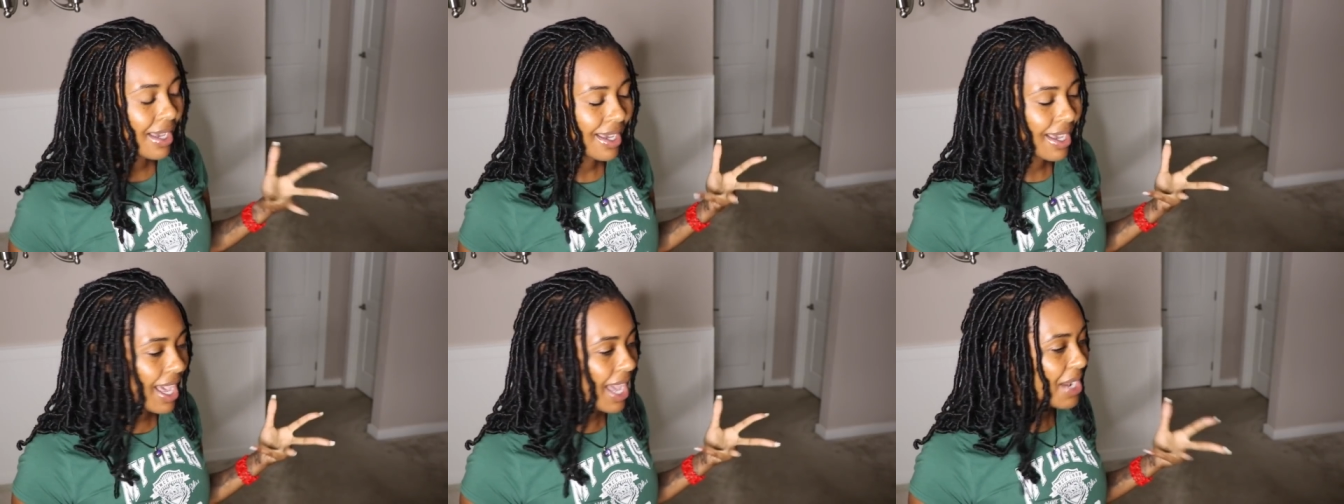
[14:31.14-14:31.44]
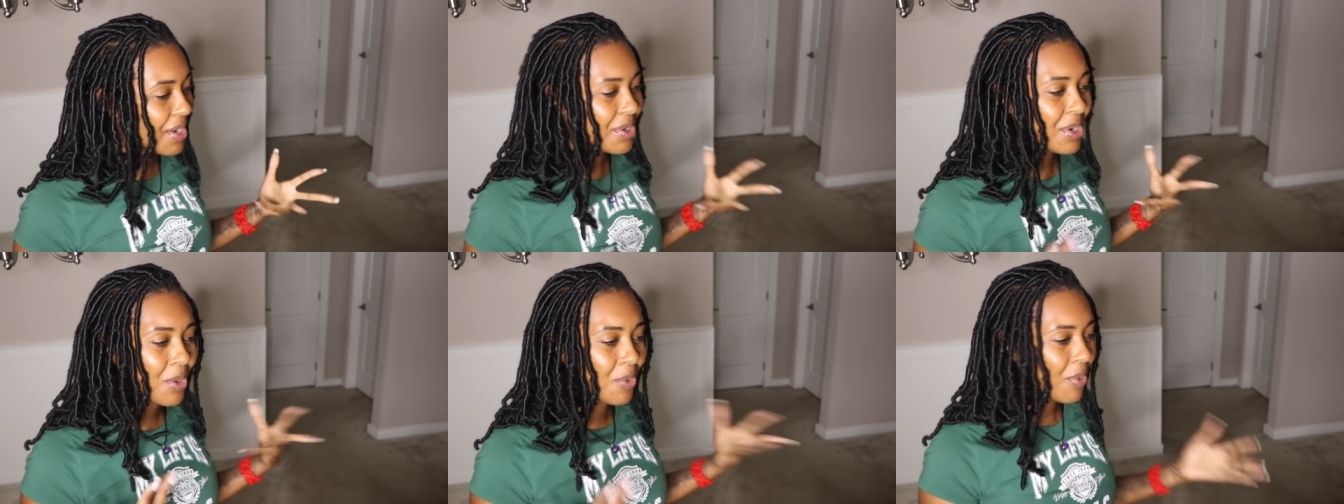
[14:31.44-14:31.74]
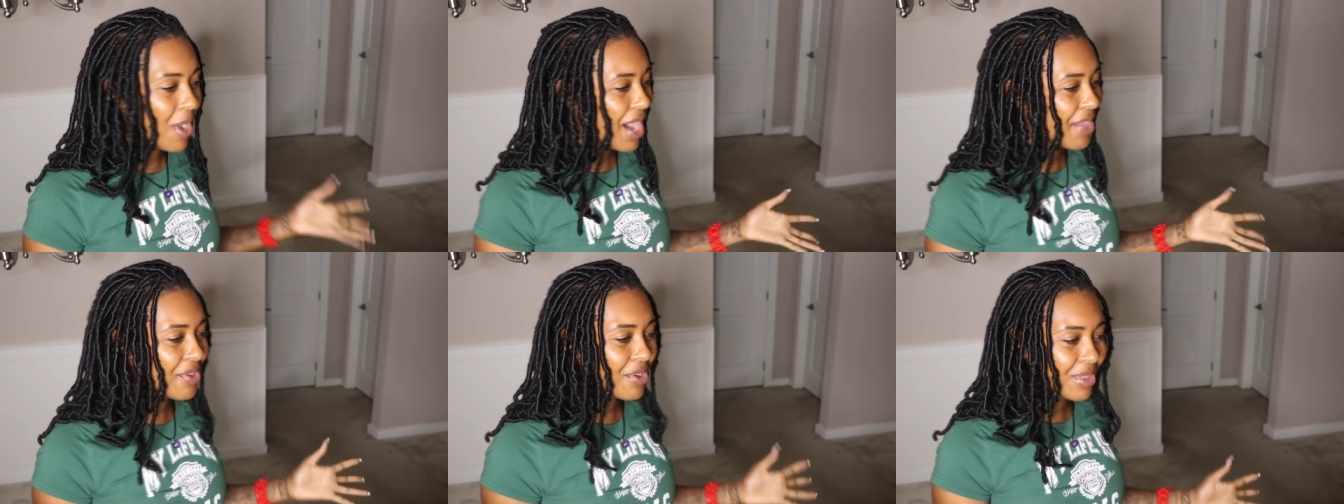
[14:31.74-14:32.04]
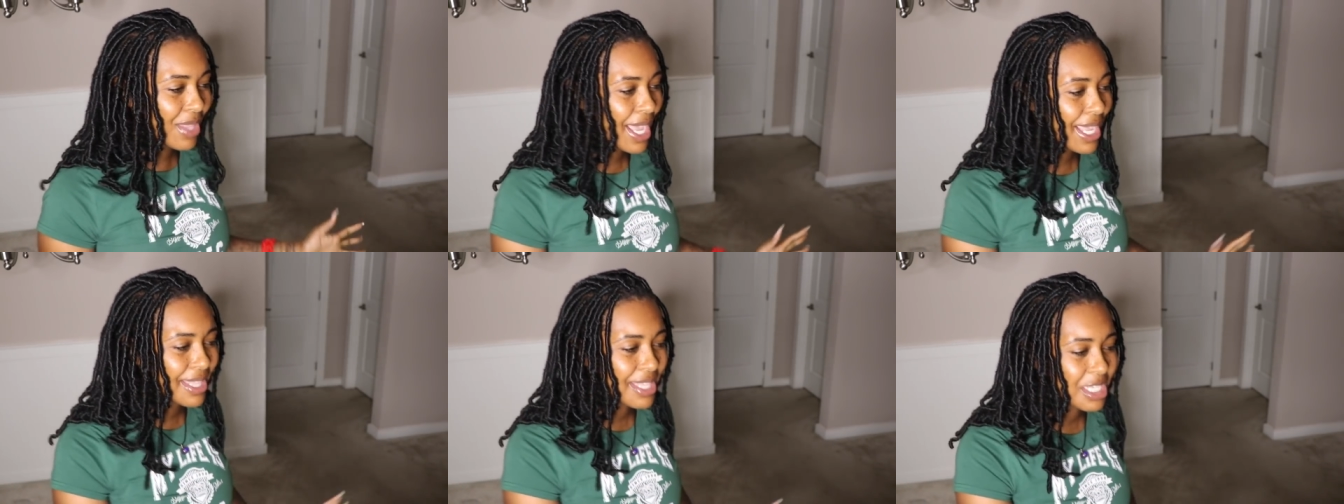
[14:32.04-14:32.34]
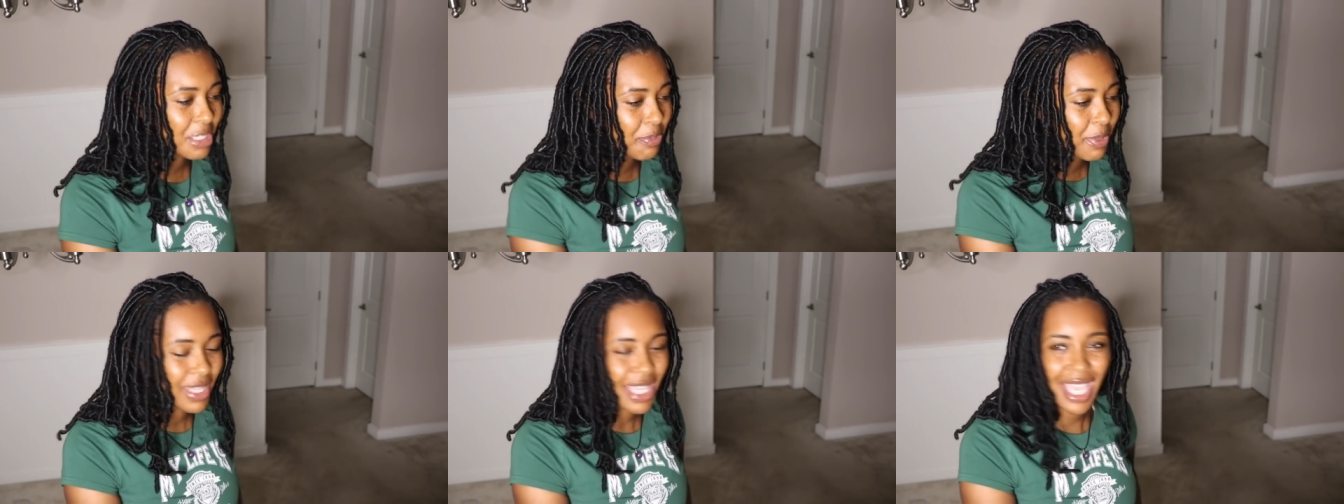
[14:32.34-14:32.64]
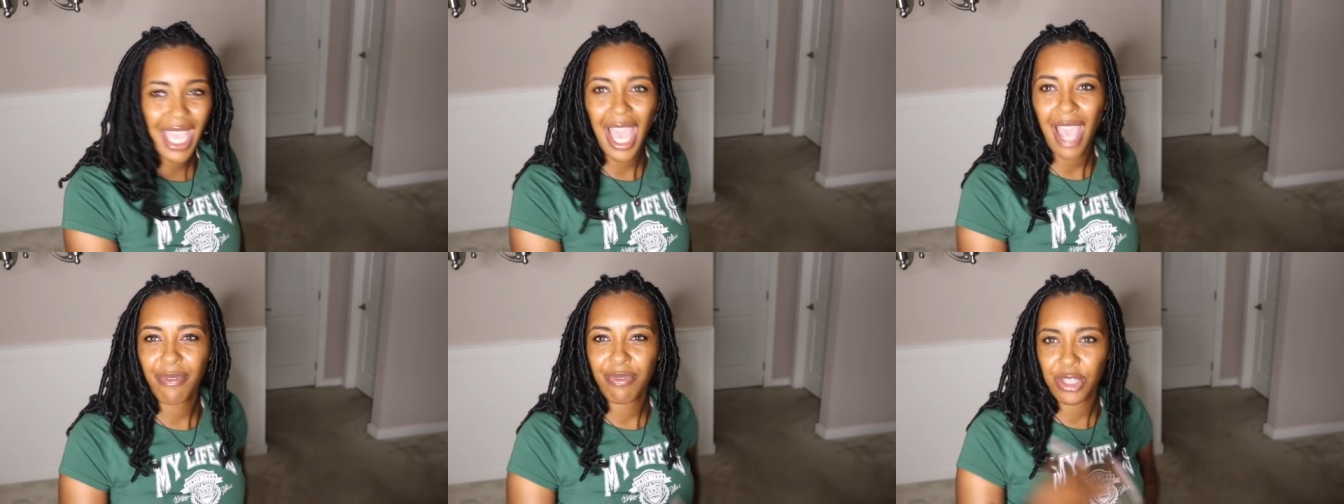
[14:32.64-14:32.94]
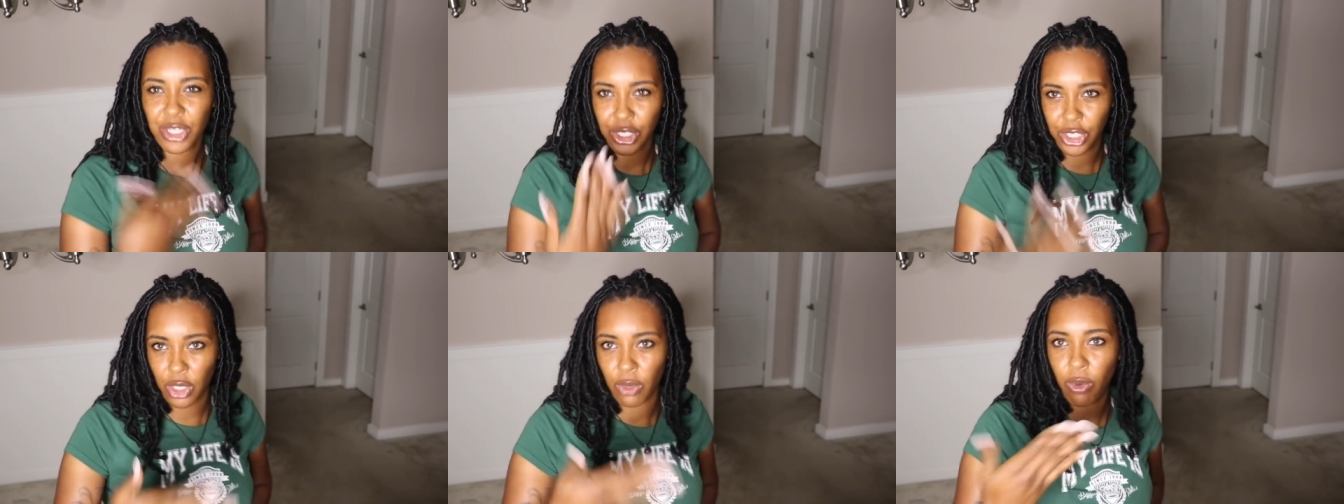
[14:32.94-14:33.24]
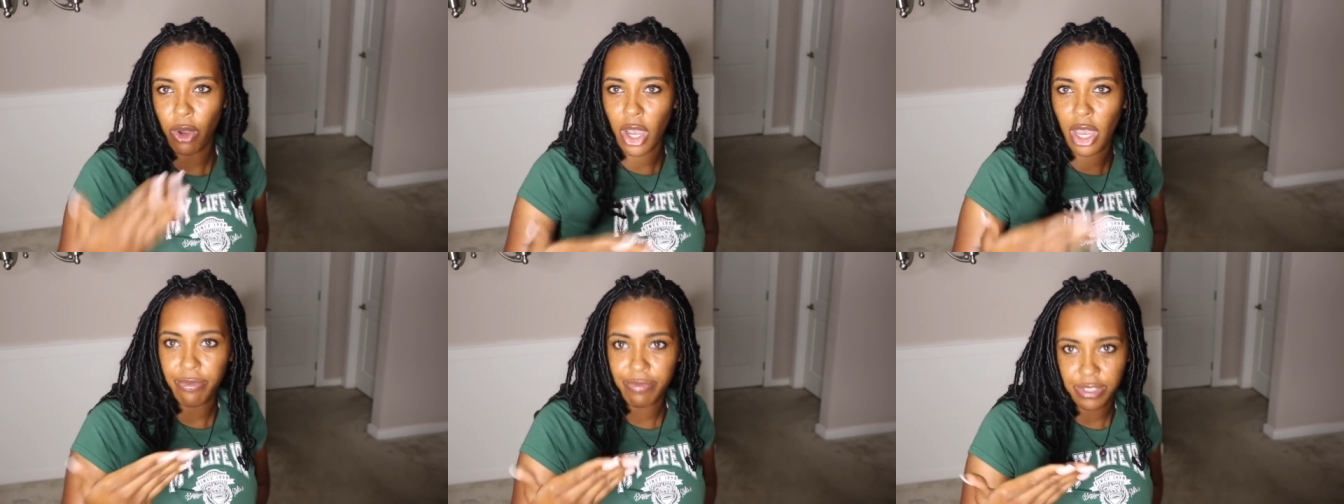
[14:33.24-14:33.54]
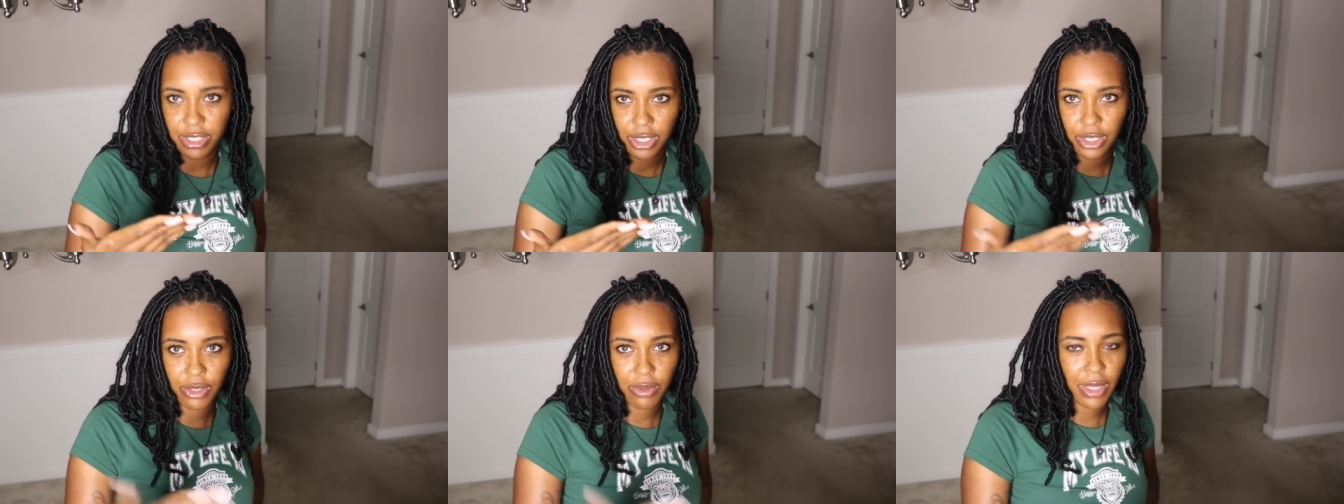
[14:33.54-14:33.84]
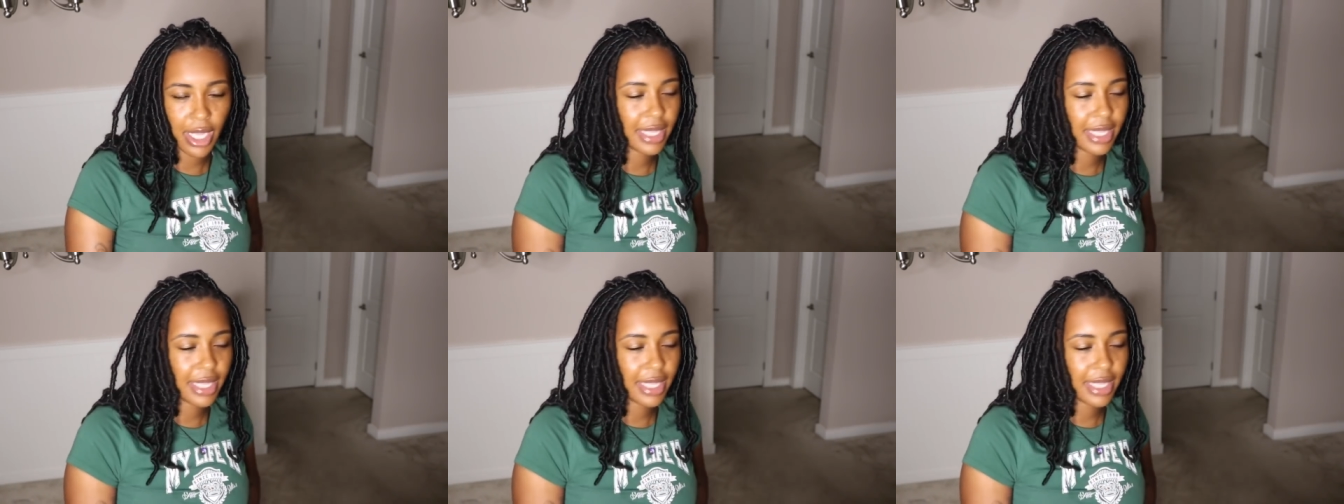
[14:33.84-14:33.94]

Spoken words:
I don't know why they're like this, but they have to show off to you.